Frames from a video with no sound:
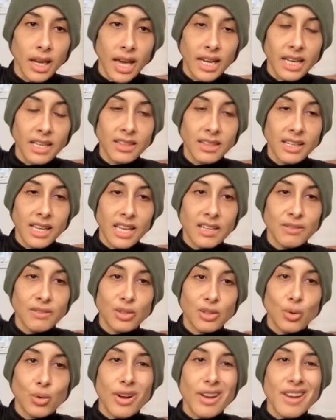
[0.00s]
And at the end
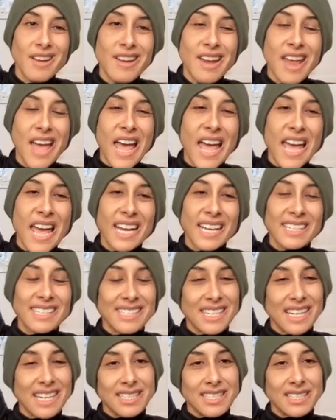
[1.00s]
of your
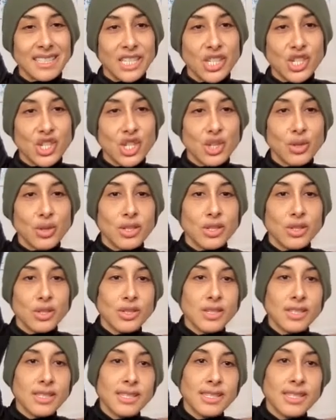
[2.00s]
next exhalation, you can
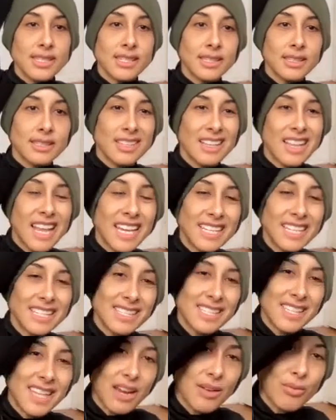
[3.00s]

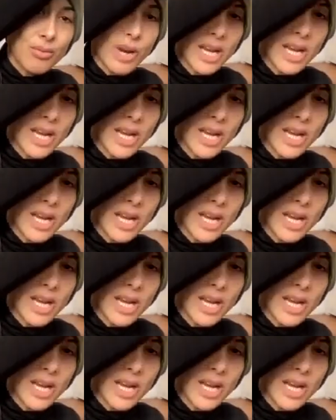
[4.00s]
place that